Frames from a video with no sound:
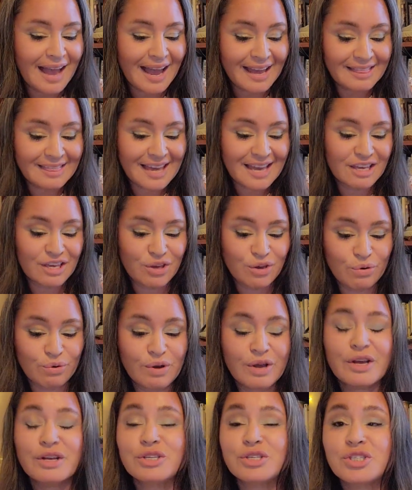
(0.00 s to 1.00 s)
I thank
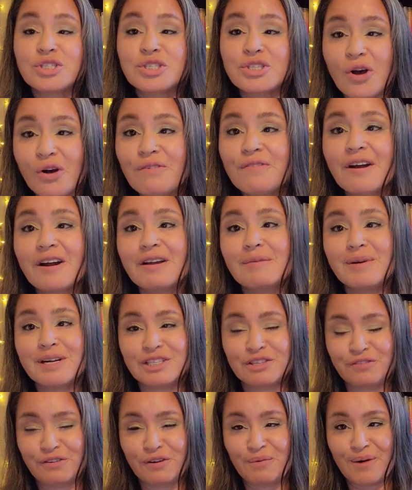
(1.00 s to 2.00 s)
you so very
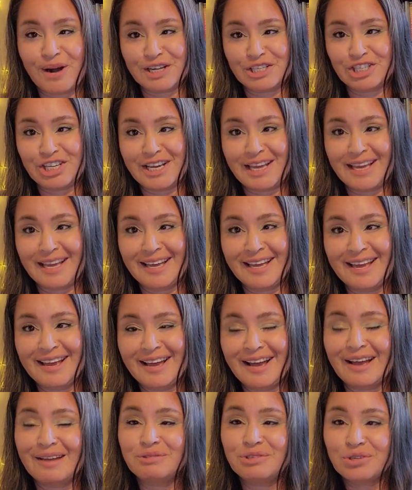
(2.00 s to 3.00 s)
much for watching.
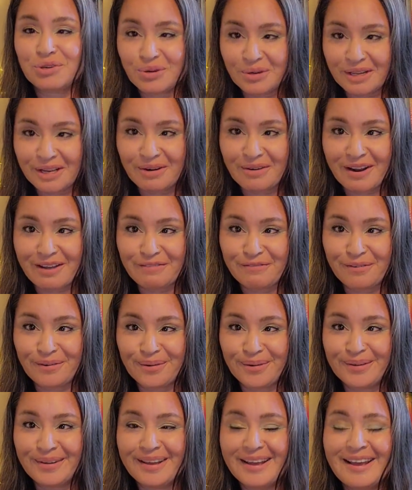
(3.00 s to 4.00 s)
I'm truly
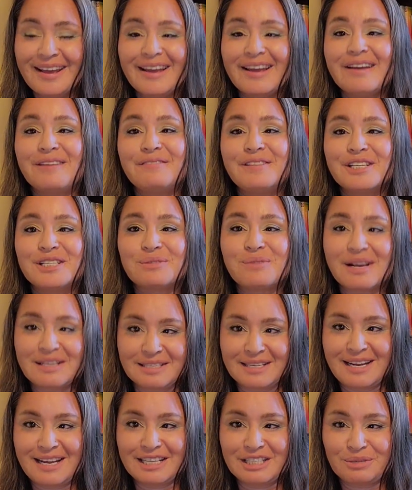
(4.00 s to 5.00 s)
grateful. If this
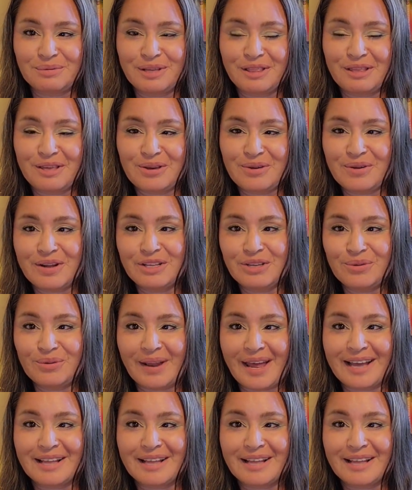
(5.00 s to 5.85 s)
resonates with you and you